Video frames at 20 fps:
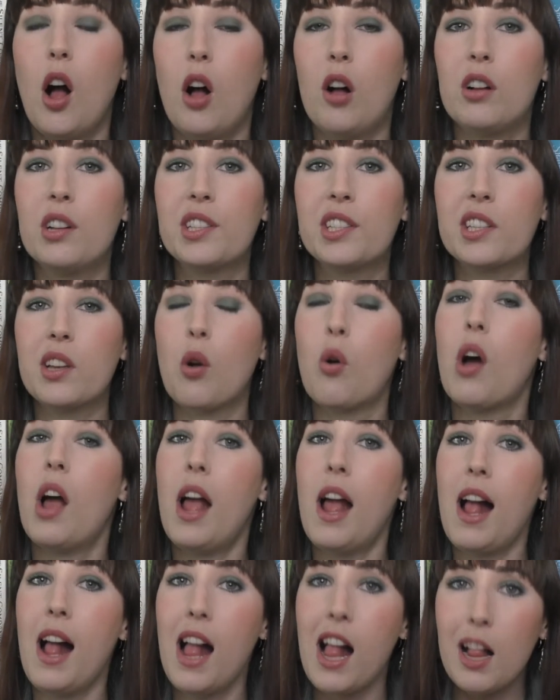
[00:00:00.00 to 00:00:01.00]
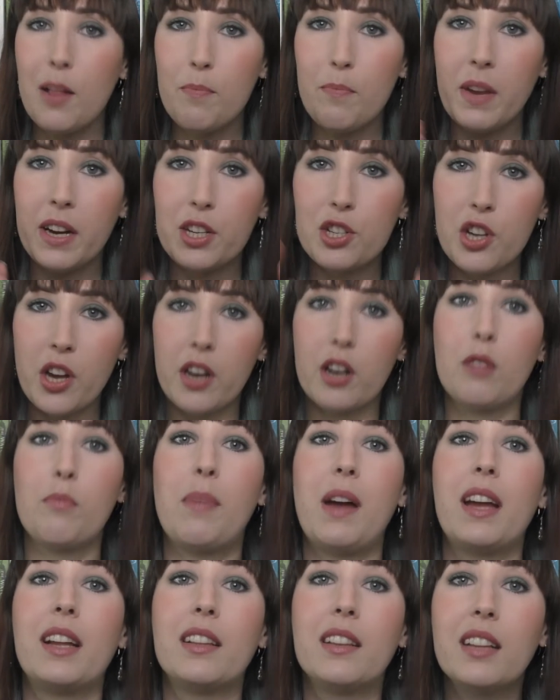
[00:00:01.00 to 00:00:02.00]
Also, help my channel
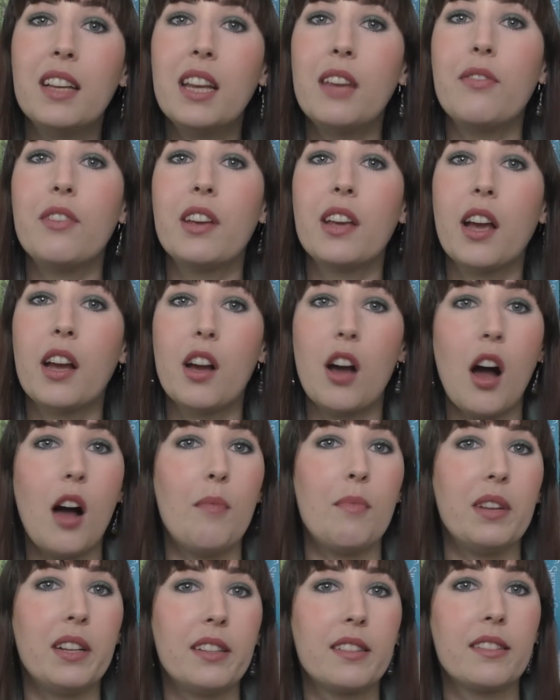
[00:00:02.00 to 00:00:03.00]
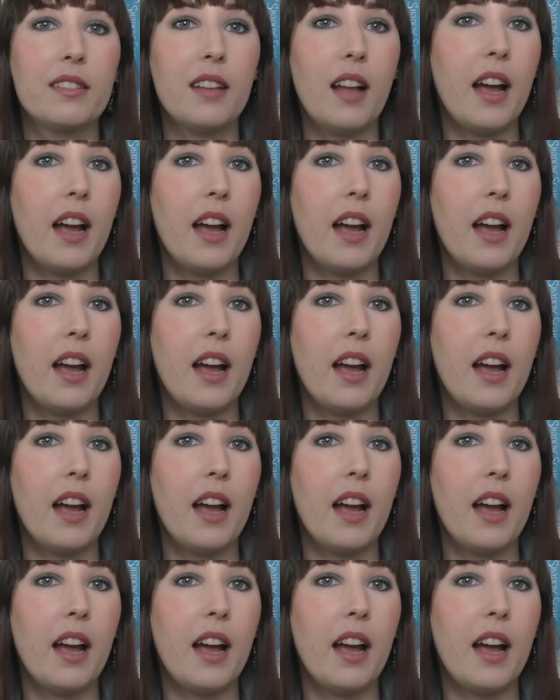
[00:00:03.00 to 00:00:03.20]
by leaving a comment.